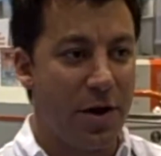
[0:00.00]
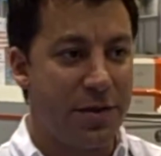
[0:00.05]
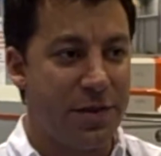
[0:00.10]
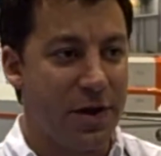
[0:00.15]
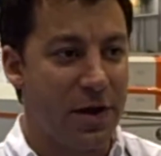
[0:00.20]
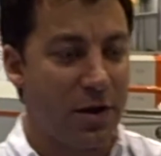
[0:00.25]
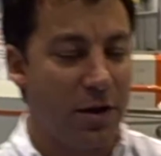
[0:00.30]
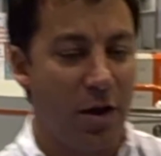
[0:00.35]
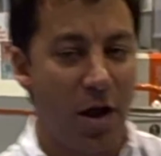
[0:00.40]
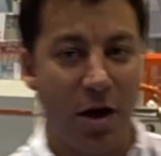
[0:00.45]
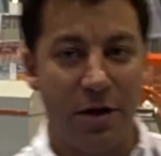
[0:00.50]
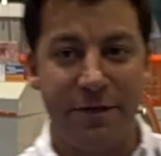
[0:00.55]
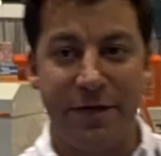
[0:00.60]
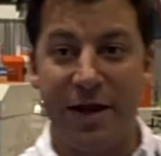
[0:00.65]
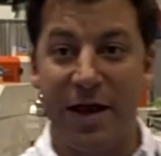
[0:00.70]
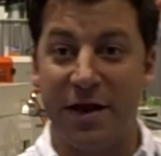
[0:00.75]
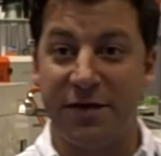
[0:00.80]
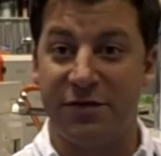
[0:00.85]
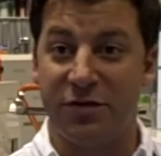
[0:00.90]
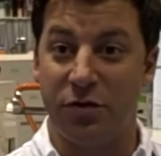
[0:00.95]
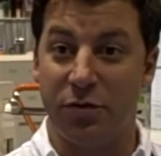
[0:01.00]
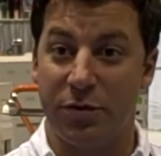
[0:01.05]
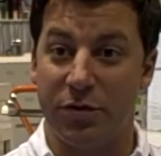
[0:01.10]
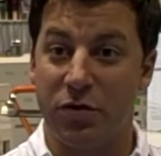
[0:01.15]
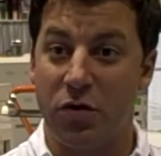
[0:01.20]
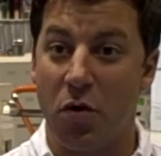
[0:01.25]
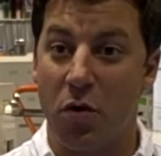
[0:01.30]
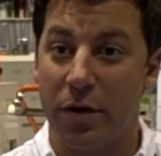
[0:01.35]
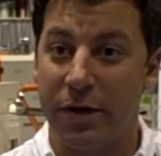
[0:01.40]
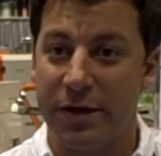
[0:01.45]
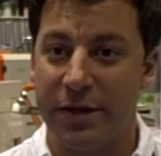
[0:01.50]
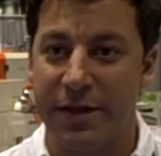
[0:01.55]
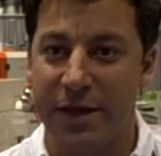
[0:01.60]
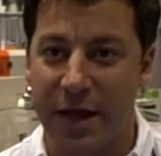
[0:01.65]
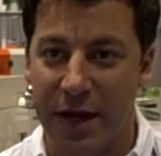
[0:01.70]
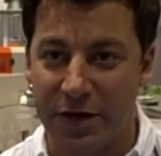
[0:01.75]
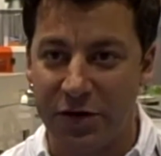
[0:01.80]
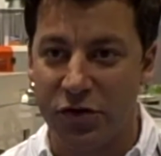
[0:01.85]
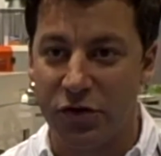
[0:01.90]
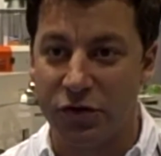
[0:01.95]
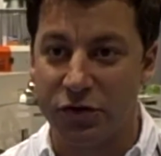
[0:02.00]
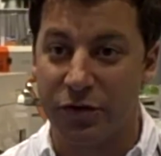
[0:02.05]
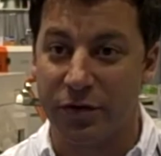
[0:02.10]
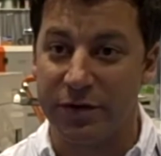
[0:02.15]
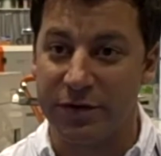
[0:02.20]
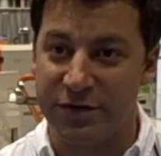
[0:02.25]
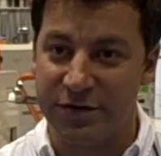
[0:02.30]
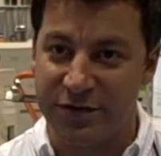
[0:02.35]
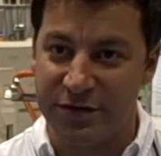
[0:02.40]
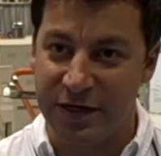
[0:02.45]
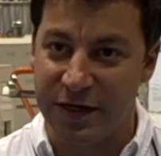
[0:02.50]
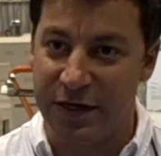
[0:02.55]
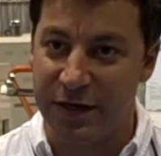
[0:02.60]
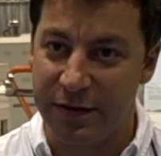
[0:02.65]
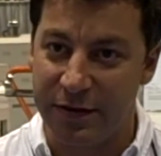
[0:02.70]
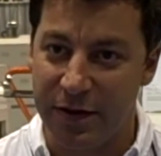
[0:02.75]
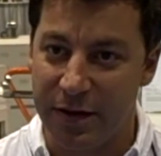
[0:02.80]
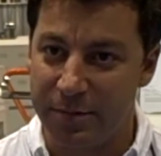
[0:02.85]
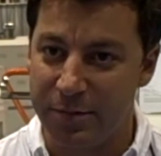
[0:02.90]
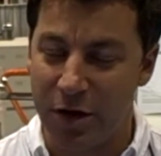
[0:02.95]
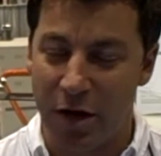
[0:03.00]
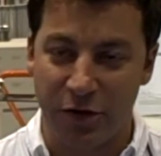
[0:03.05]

I think a lot of it has to do with going to the end user and seeing them,